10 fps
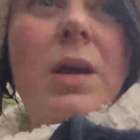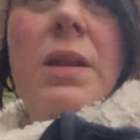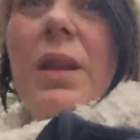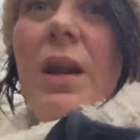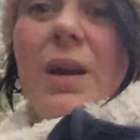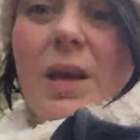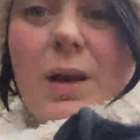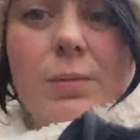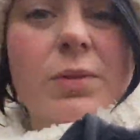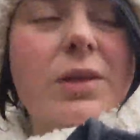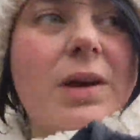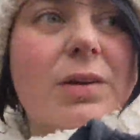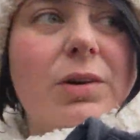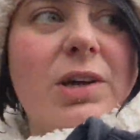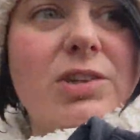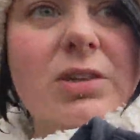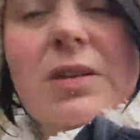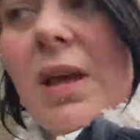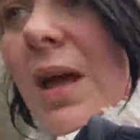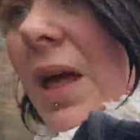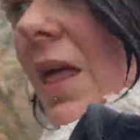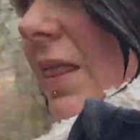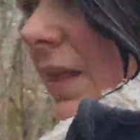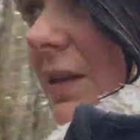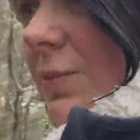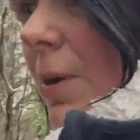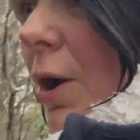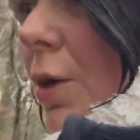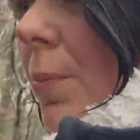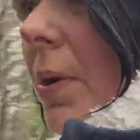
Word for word: then I can get on with the decorations. That's my hope.